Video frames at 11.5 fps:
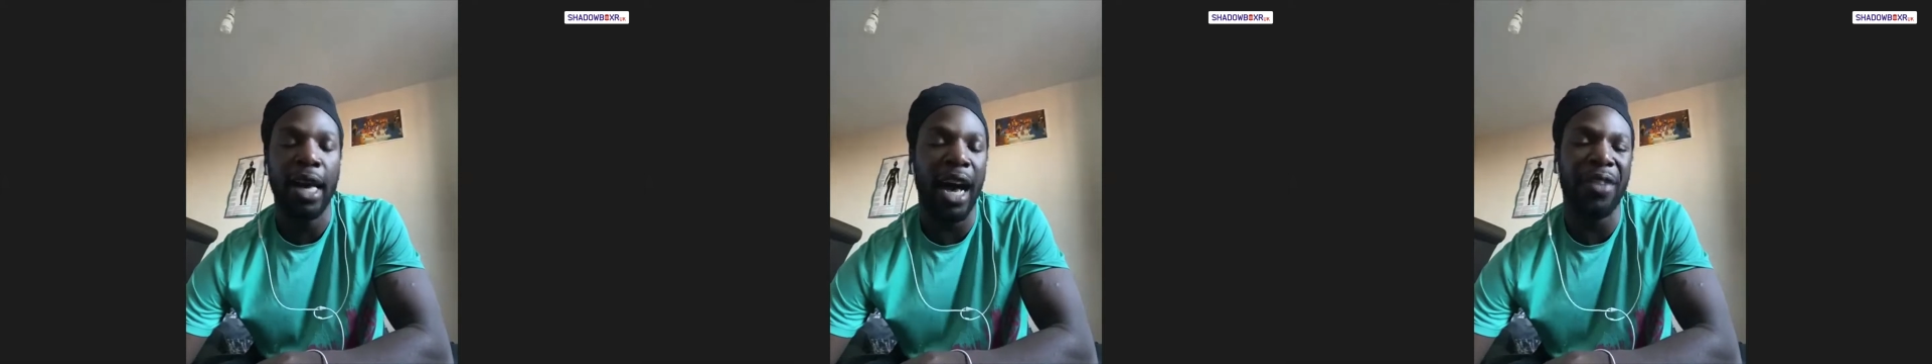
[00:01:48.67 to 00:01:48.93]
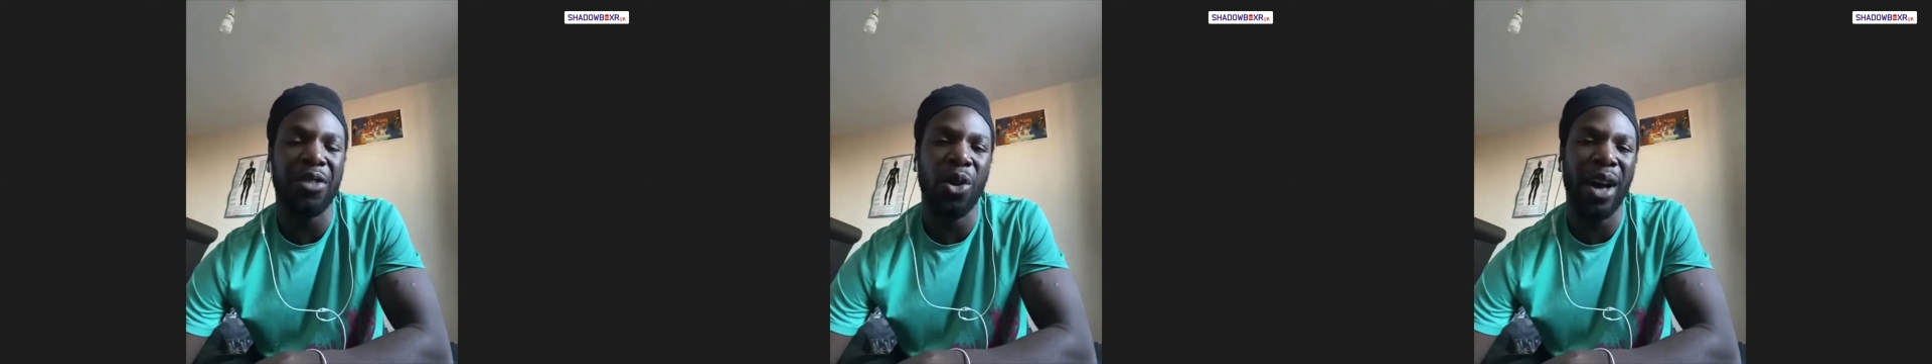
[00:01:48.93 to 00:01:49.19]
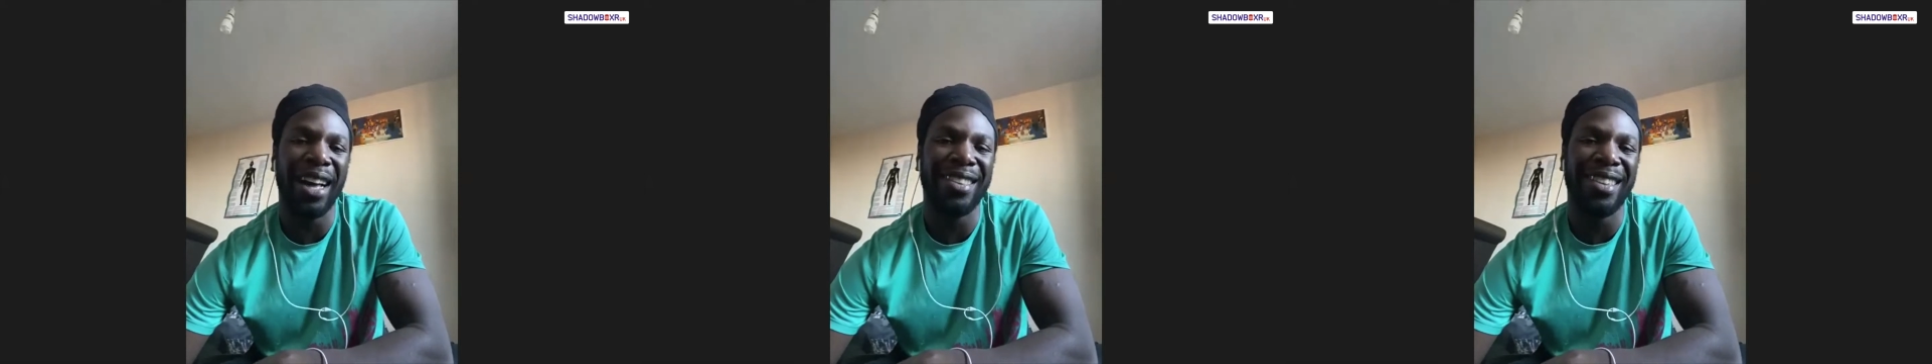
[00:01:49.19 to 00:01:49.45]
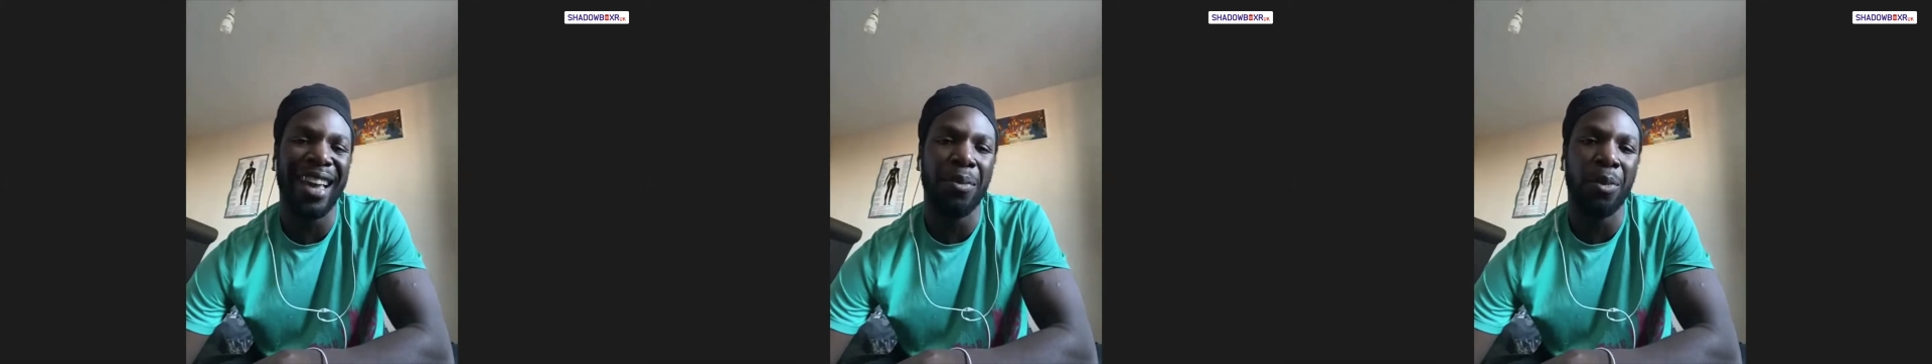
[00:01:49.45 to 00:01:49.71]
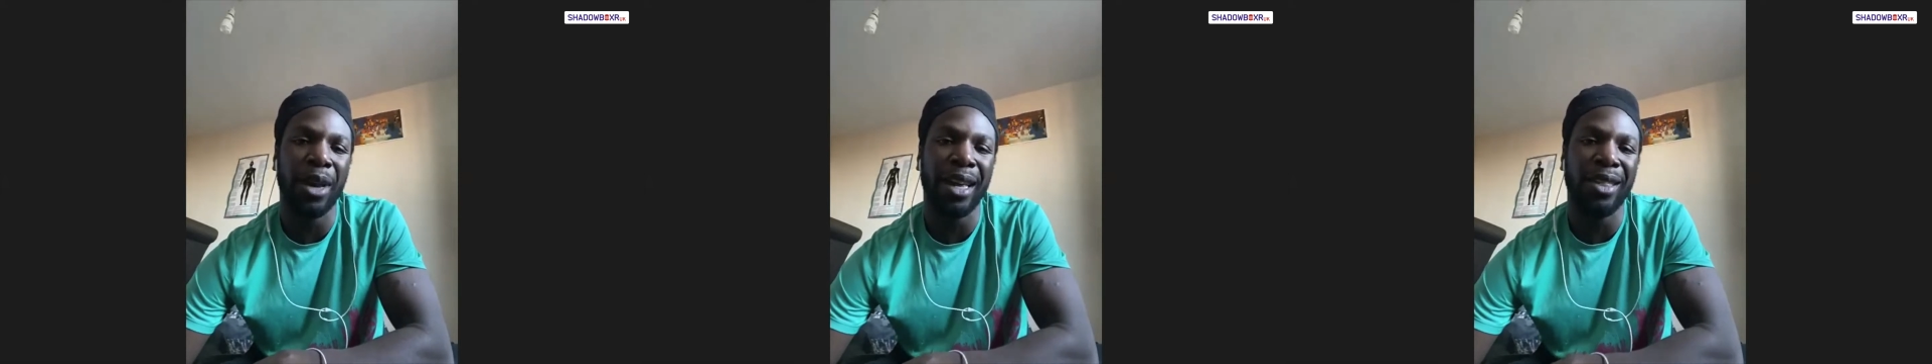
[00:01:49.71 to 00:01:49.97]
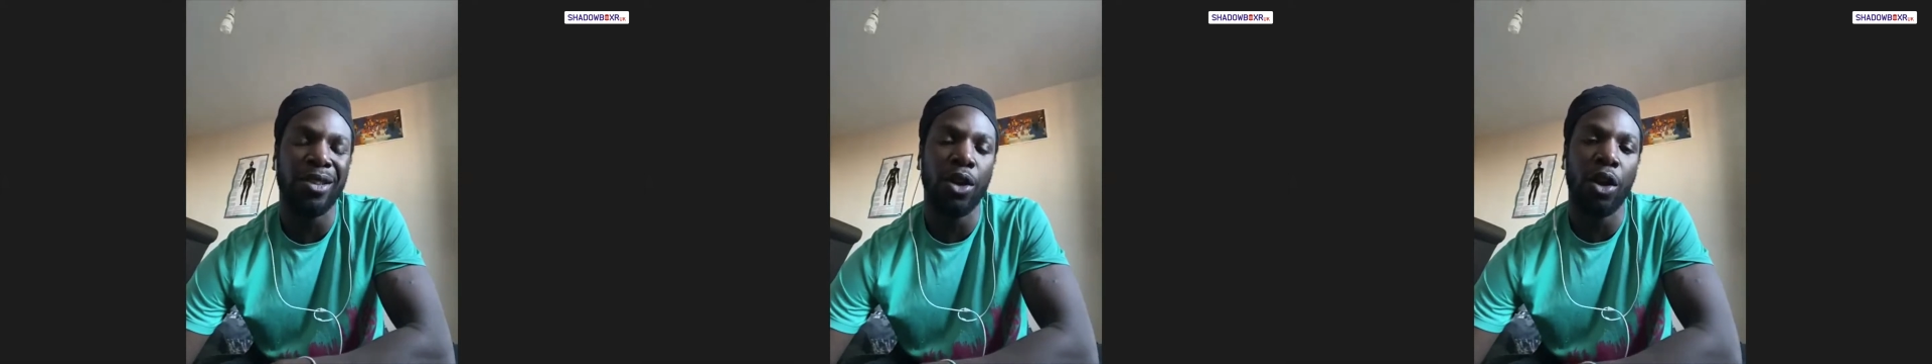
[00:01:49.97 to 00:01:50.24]
have to go at a time where
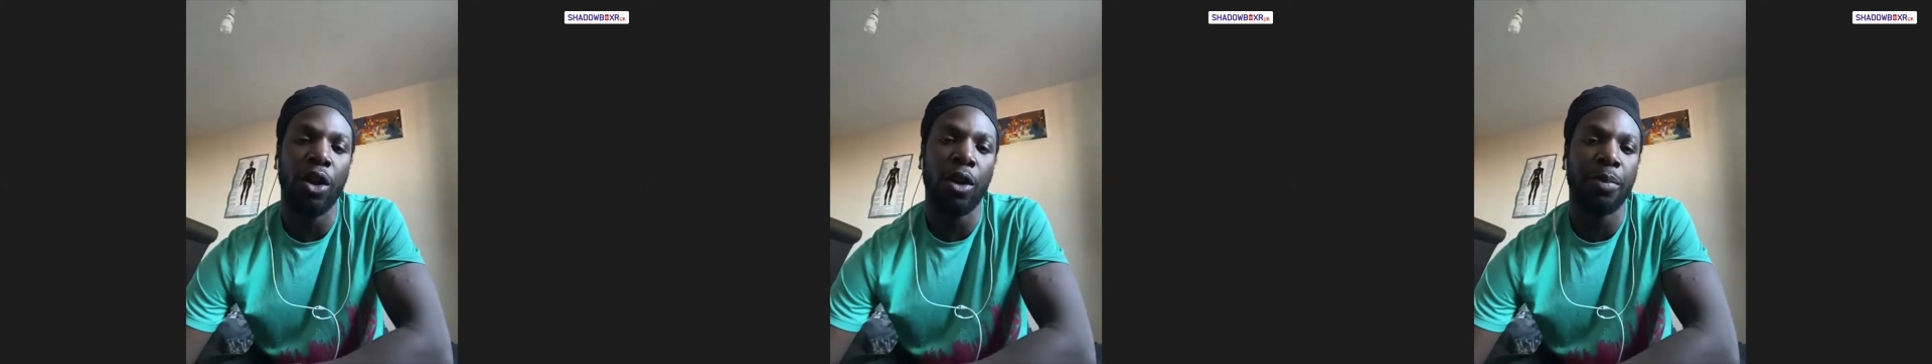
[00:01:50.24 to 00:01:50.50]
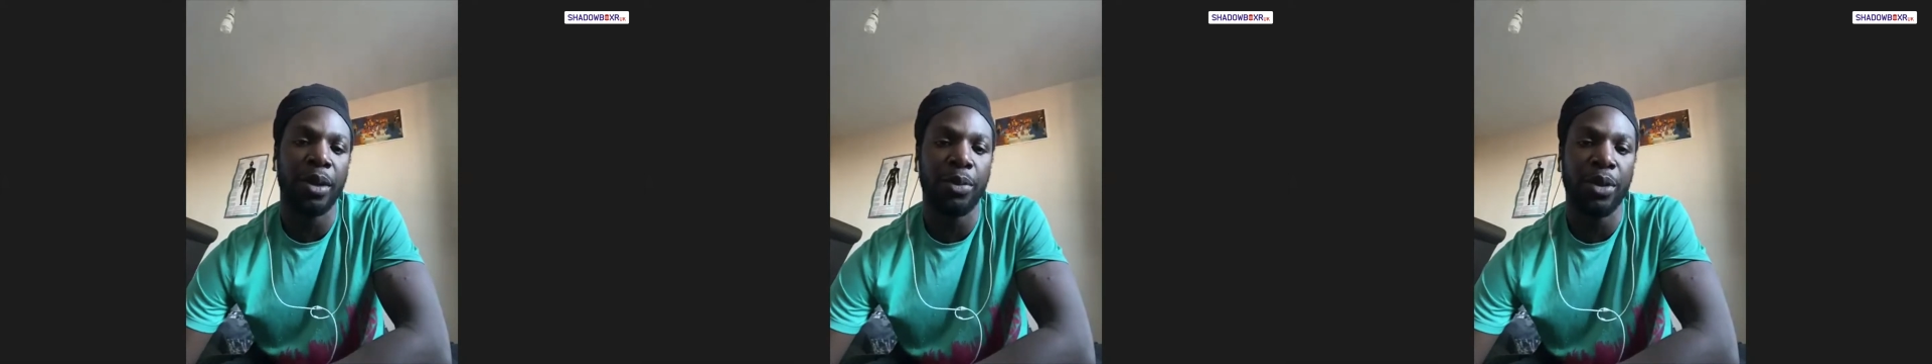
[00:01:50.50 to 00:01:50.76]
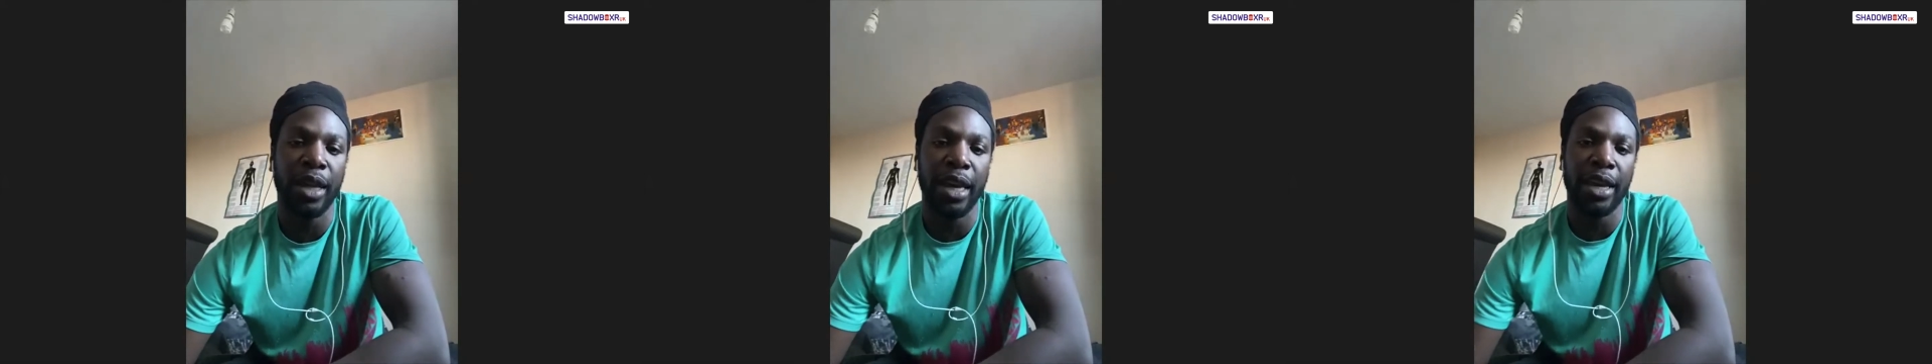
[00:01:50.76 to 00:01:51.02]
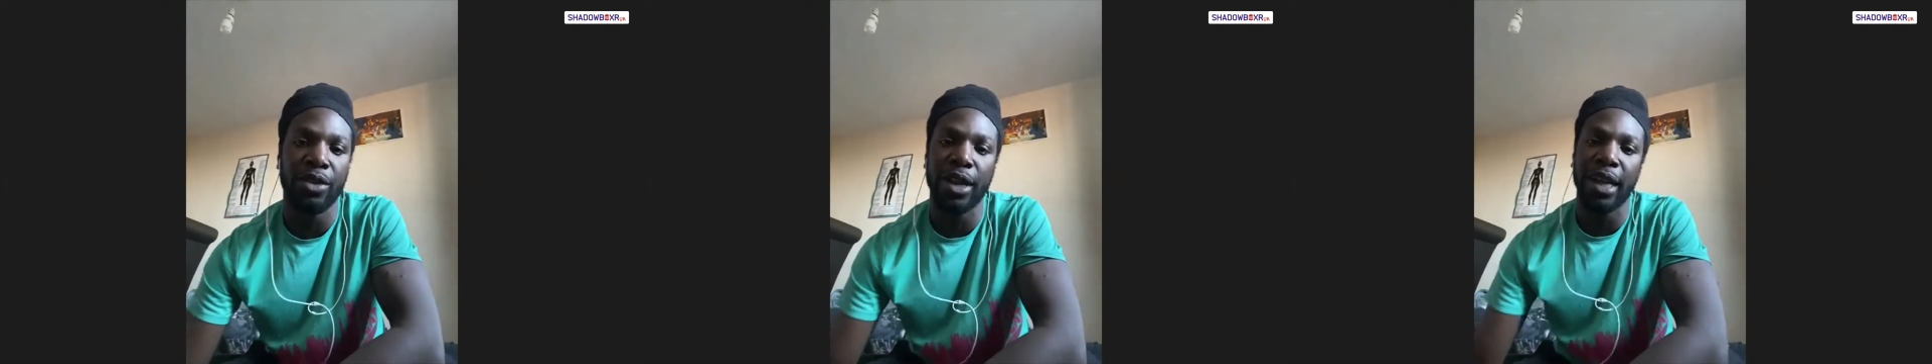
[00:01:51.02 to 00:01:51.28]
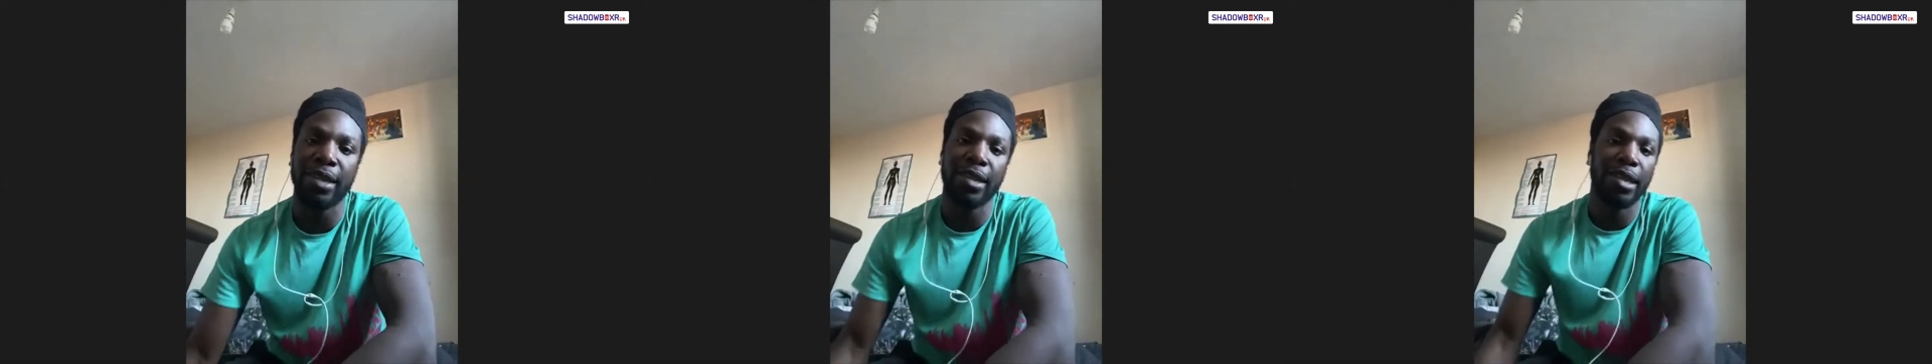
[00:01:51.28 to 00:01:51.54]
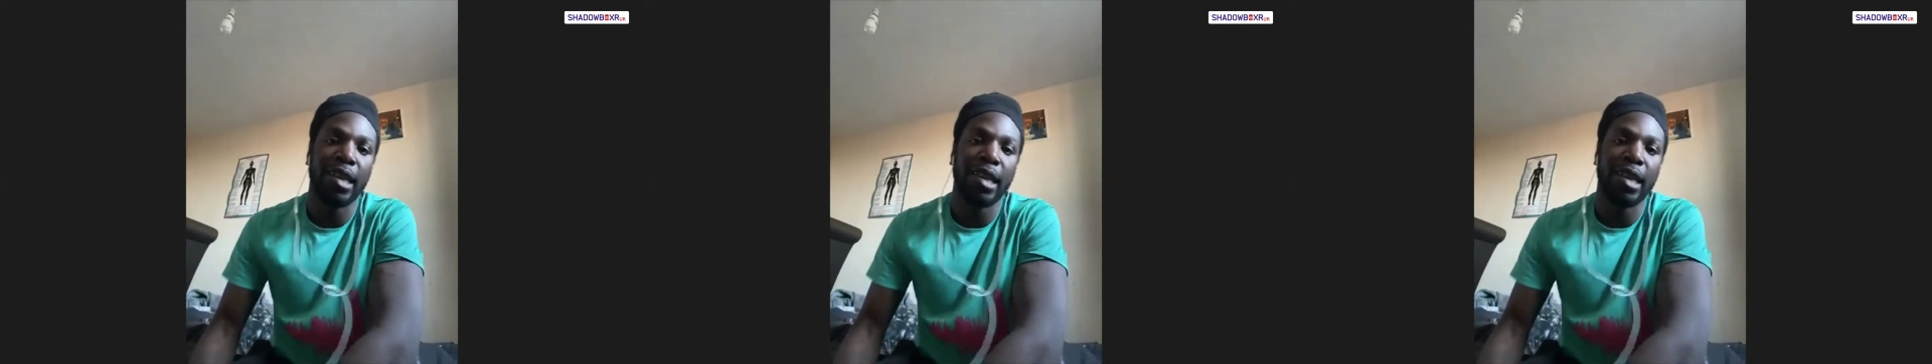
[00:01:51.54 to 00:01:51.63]
there's not a lot of people there. So that's